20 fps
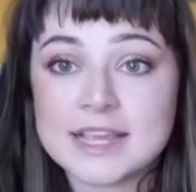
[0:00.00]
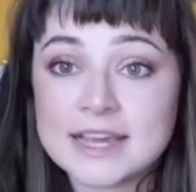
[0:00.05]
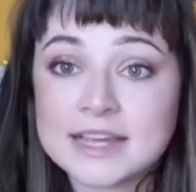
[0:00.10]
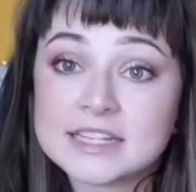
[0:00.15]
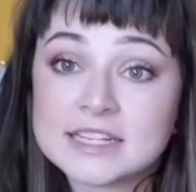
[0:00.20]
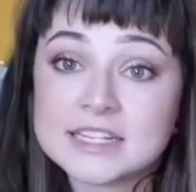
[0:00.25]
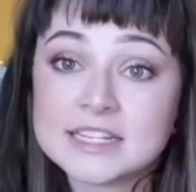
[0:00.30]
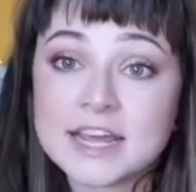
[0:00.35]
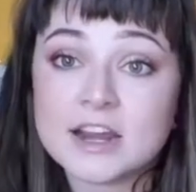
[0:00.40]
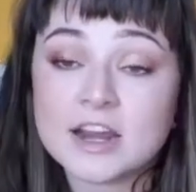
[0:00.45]

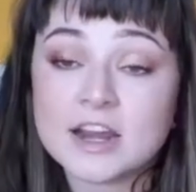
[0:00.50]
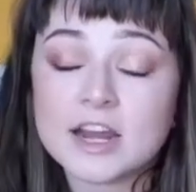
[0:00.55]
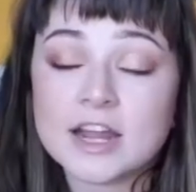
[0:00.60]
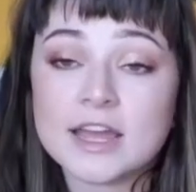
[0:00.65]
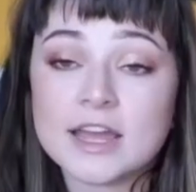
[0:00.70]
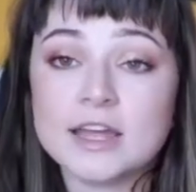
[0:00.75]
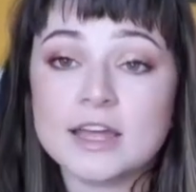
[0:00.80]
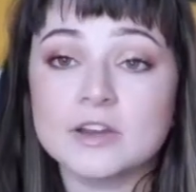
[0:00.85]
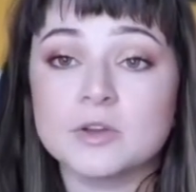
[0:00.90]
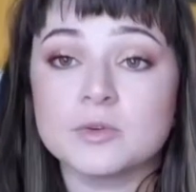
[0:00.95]

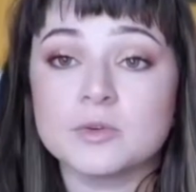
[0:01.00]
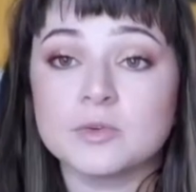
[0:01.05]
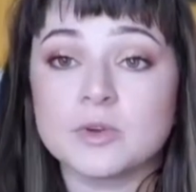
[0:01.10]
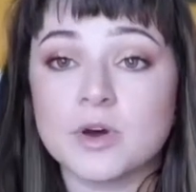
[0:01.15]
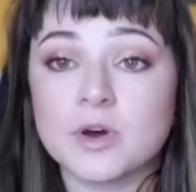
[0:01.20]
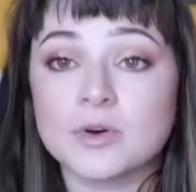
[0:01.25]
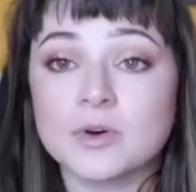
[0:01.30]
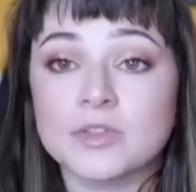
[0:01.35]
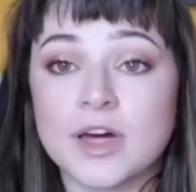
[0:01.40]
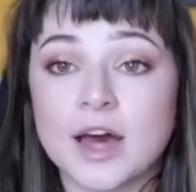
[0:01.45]
sanitary and you
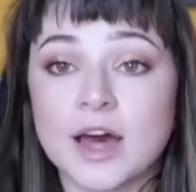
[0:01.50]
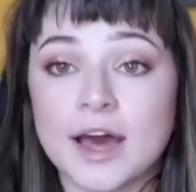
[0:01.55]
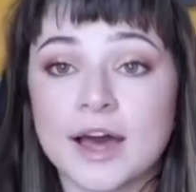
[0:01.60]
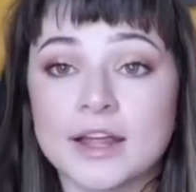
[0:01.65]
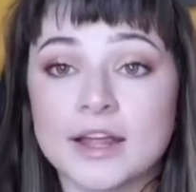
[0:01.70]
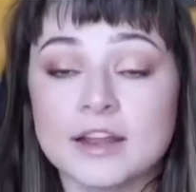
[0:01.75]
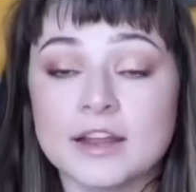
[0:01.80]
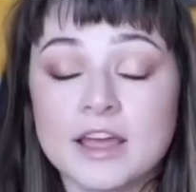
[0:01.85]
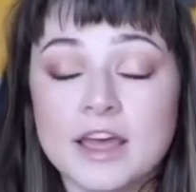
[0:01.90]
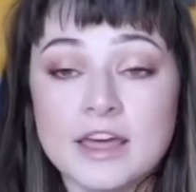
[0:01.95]
know
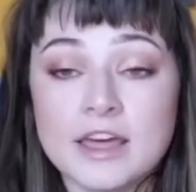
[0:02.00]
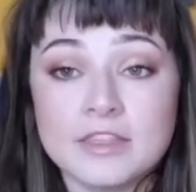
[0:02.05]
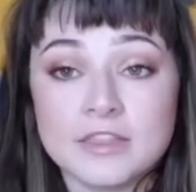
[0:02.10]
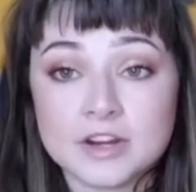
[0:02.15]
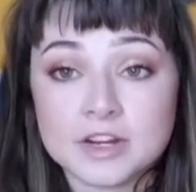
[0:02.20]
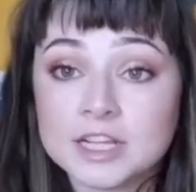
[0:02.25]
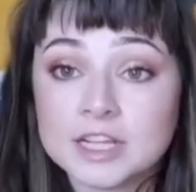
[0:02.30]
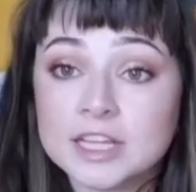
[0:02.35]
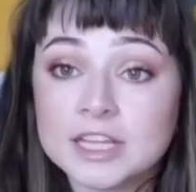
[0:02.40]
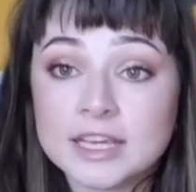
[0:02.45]
that
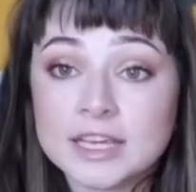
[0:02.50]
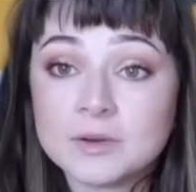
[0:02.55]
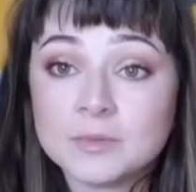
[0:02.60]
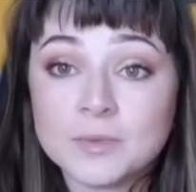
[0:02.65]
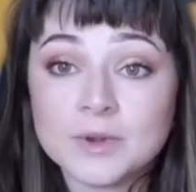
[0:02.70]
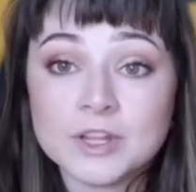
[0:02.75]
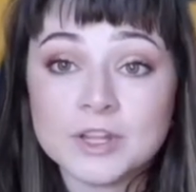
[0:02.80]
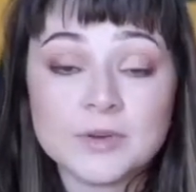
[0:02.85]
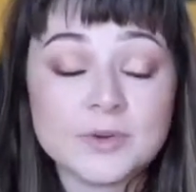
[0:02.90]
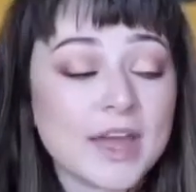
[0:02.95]
they're
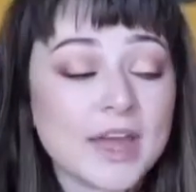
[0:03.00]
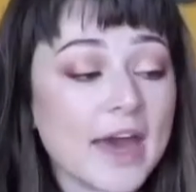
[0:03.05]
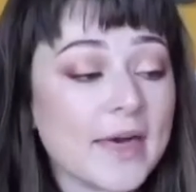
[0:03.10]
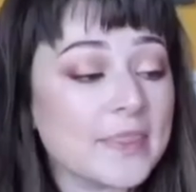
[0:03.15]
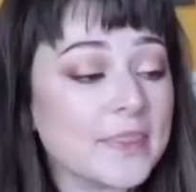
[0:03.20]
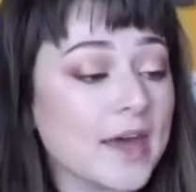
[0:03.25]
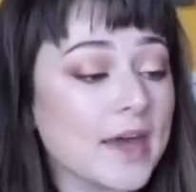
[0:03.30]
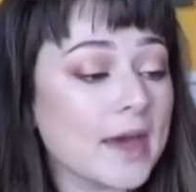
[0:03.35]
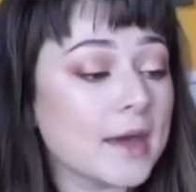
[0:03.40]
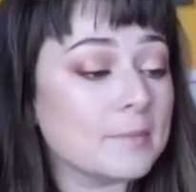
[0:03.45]
clean when you
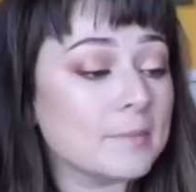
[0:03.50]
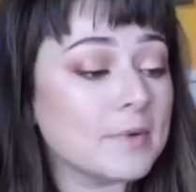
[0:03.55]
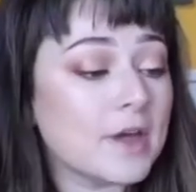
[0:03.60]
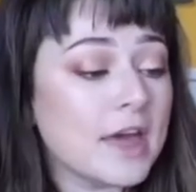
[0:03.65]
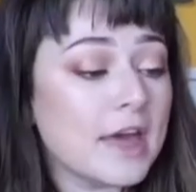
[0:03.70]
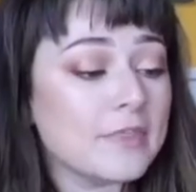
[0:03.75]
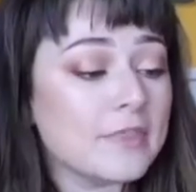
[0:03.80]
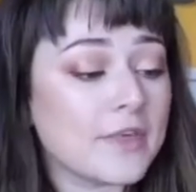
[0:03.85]
get them.